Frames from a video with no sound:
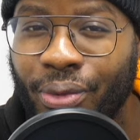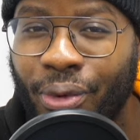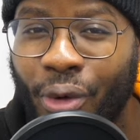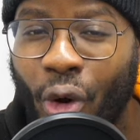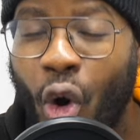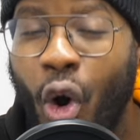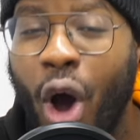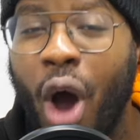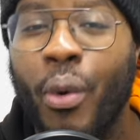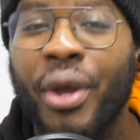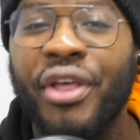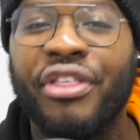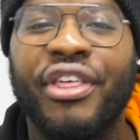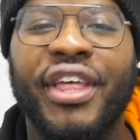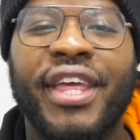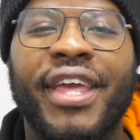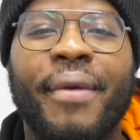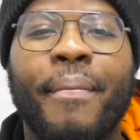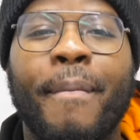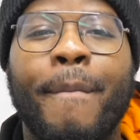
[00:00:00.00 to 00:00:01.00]
Or are we
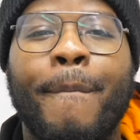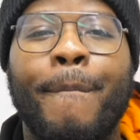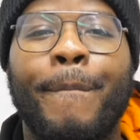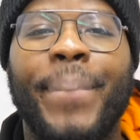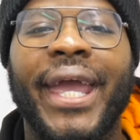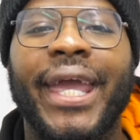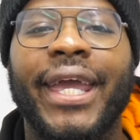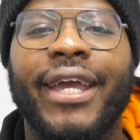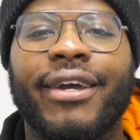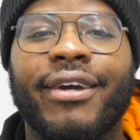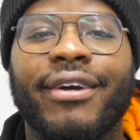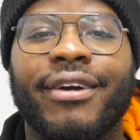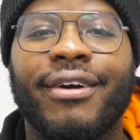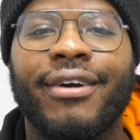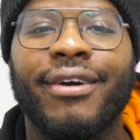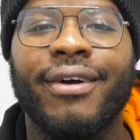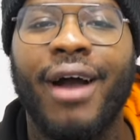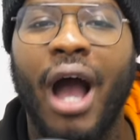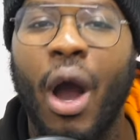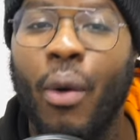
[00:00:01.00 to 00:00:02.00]
thinking big?
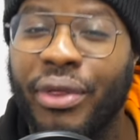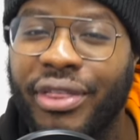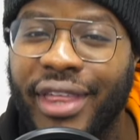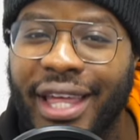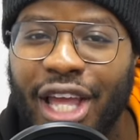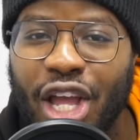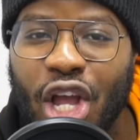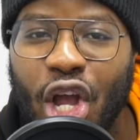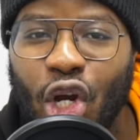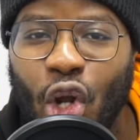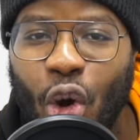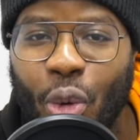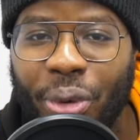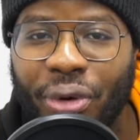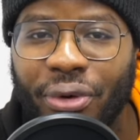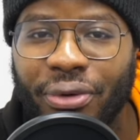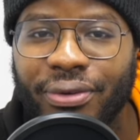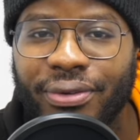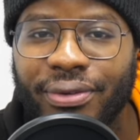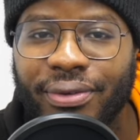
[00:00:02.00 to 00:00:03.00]
Are we thinking
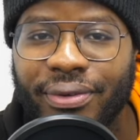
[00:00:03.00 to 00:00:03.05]
global?